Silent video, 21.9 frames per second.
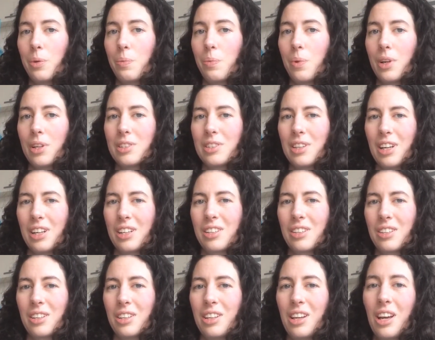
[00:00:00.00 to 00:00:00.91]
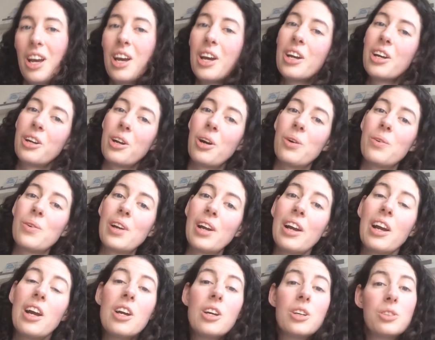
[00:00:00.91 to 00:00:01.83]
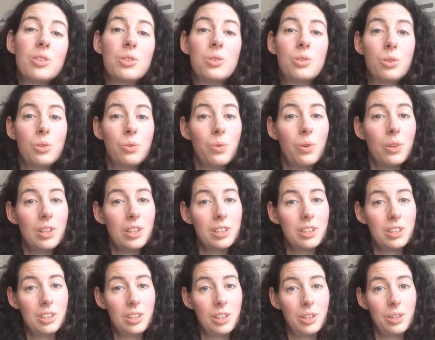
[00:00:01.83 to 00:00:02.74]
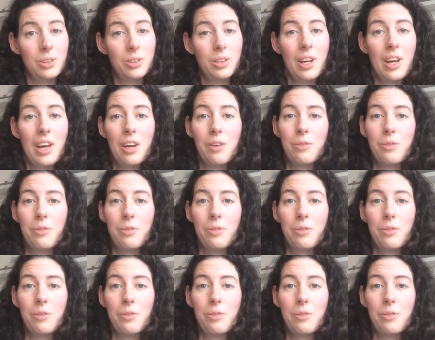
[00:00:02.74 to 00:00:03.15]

but it's actually going towards you,